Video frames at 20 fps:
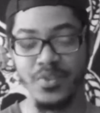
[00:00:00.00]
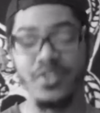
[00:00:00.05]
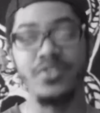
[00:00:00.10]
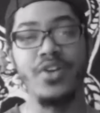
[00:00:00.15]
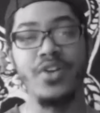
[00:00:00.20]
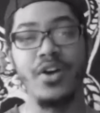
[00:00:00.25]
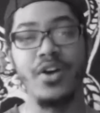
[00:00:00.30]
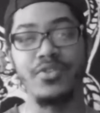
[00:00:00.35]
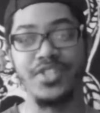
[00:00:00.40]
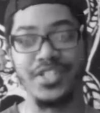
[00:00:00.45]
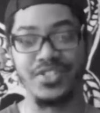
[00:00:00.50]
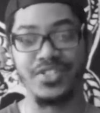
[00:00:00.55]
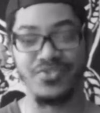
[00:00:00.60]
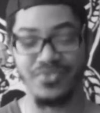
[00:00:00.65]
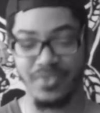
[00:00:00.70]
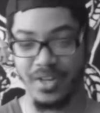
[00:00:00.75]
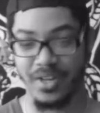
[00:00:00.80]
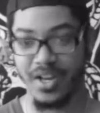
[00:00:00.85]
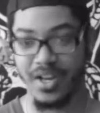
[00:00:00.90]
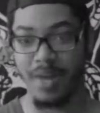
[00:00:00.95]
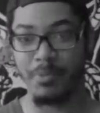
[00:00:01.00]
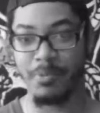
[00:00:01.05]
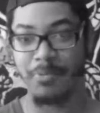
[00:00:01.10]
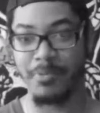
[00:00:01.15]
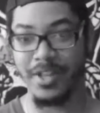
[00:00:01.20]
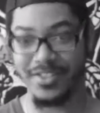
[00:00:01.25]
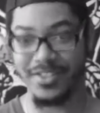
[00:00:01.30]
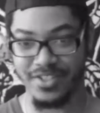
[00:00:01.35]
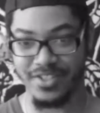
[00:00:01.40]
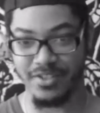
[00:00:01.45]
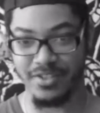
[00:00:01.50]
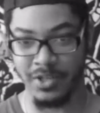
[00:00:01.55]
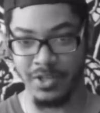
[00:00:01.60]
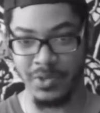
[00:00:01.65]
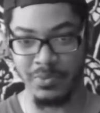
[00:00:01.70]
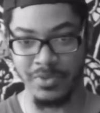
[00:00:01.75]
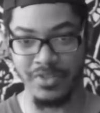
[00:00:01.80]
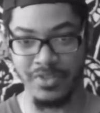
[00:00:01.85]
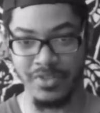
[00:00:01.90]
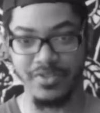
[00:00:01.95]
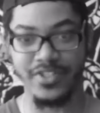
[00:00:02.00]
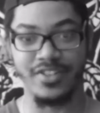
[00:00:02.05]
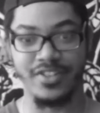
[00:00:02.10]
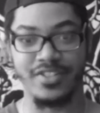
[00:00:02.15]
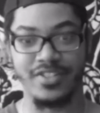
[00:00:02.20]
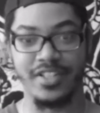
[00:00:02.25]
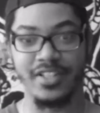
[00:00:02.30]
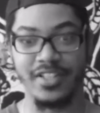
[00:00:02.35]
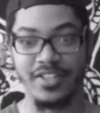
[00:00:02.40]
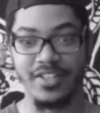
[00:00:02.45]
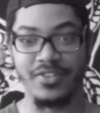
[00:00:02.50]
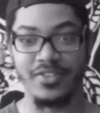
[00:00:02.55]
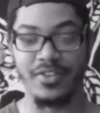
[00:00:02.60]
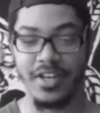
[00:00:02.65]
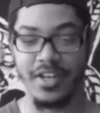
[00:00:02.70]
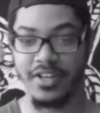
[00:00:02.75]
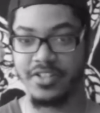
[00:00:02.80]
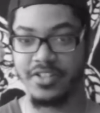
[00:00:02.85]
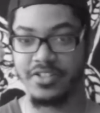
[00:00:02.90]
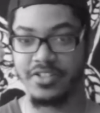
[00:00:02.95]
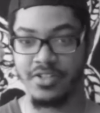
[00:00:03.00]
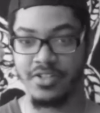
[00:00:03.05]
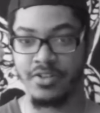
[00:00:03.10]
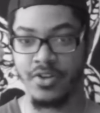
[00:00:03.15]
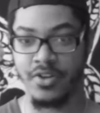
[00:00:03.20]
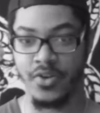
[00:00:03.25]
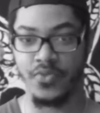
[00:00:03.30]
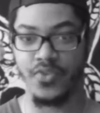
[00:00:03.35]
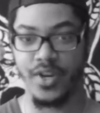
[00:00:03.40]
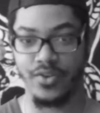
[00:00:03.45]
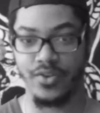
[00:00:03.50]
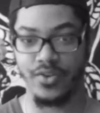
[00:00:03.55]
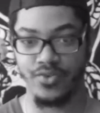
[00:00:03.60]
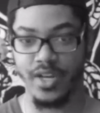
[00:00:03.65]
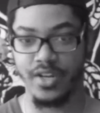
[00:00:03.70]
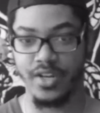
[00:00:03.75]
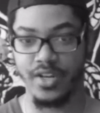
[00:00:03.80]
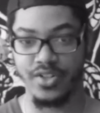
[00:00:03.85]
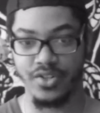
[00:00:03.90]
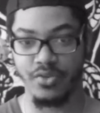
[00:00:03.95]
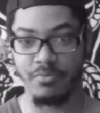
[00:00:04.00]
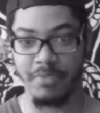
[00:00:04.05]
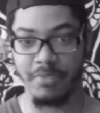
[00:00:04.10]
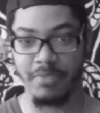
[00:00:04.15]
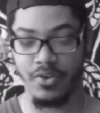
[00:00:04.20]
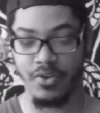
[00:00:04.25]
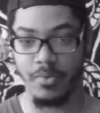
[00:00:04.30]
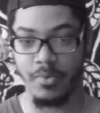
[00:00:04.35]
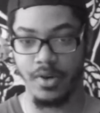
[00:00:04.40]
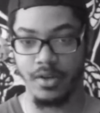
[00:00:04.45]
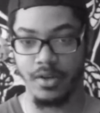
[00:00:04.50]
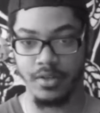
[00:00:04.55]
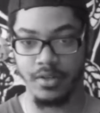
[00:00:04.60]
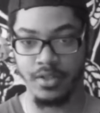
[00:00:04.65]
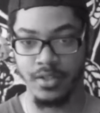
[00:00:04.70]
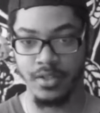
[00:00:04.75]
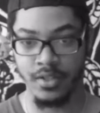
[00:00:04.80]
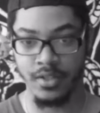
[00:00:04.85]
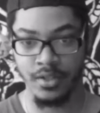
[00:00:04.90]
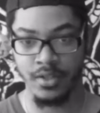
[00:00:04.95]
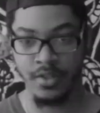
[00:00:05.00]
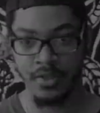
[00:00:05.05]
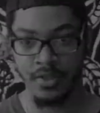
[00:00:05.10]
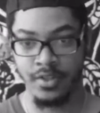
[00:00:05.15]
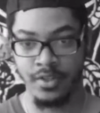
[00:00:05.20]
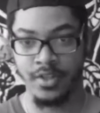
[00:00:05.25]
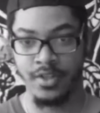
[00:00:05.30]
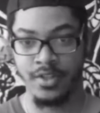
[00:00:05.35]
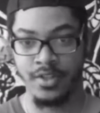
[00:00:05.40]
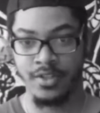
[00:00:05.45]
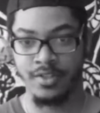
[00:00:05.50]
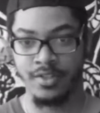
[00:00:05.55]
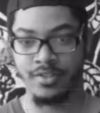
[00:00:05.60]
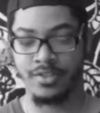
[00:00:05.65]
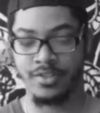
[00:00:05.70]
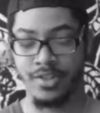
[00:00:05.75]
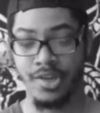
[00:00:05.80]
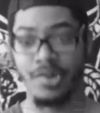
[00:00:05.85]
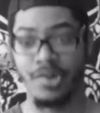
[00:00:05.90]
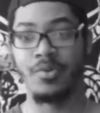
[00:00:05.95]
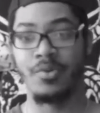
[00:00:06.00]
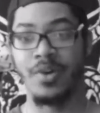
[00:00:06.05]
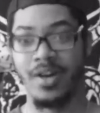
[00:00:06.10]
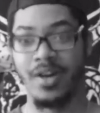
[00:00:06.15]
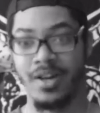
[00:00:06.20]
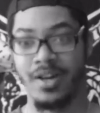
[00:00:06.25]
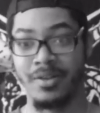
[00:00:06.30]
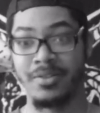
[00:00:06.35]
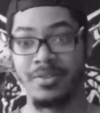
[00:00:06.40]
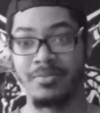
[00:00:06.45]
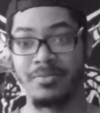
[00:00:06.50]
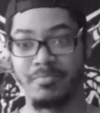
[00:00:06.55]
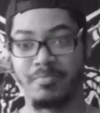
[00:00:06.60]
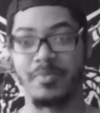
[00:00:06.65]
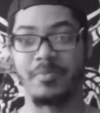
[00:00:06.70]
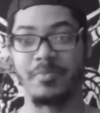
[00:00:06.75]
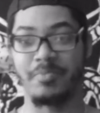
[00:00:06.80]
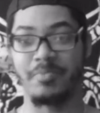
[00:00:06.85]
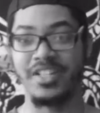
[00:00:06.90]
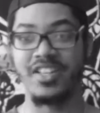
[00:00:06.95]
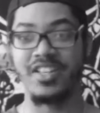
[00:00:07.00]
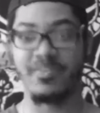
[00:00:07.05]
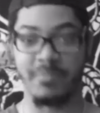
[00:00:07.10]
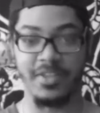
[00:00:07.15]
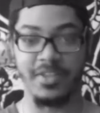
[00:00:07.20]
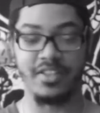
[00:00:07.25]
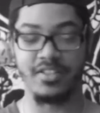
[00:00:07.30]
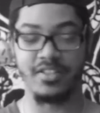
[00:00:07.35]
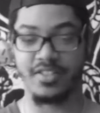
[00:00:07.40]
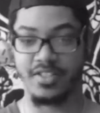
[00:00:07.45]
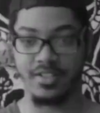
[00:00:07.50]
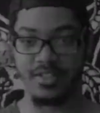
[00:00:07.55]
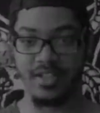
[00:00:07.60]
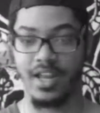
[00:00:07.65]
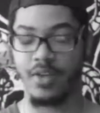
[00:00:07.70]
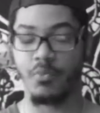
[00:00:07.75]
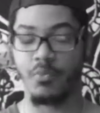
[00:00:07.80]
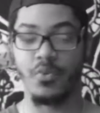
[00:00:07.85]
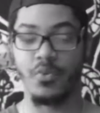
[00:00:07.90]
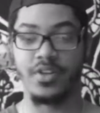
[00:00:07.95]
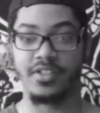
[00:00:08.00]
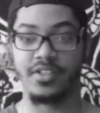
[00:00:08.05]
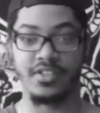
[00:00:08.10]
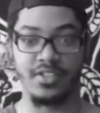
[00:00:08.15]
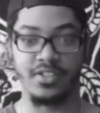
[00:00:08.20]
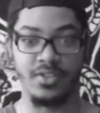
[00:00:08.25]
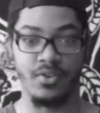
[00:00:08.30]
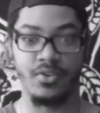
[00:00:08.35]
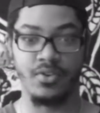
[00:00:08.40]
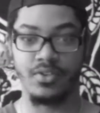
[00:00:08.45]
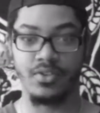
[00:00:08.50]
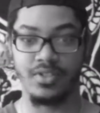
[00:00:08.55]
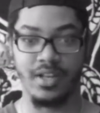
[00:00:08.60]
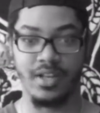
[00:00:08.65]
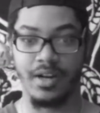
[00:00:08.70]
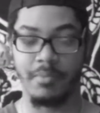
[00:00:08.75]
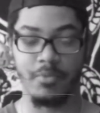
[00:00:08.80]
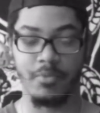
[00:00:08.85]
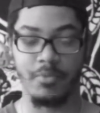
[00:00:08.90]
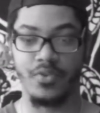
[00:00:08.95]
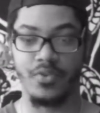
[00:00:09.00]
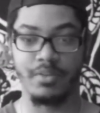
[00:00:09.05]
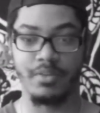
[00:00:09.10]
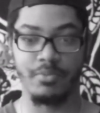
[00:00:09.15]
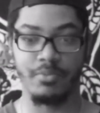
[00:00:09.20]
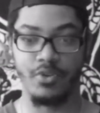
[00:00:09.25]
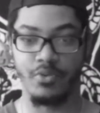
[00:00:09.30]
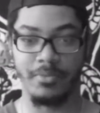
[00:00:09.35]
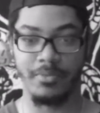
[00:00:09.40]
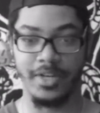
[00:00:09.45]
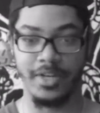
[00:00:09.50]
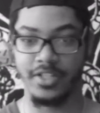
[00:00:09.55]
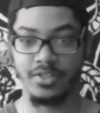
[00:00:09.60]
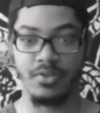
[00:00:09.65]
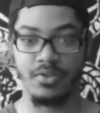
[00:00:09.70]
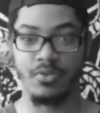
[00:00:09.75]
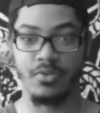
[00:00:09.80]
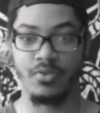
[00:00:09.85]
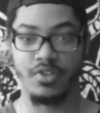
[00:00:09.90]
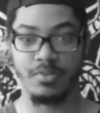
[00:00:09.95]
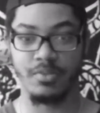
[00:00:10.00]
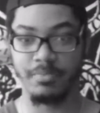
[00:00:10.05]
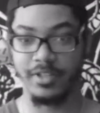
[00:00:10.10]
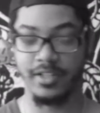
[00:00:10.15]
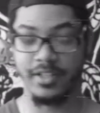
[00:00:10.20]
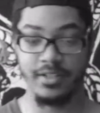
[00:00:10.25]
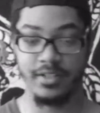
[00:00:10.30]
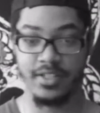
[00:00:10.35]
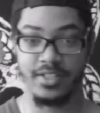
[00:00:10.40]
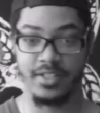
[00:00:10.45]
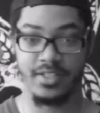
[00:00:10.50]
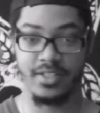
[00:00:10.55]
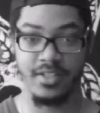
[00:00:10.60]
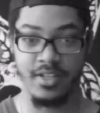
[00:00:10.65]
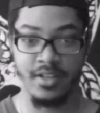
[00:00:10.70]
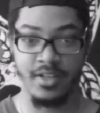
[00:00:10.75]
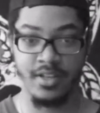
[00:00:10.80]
You know, just a couple months ago, New Jersey legalized, you know, recreational marijuana. So, believe me, this is like one of the songs that I'm going to put on my stoners playlist.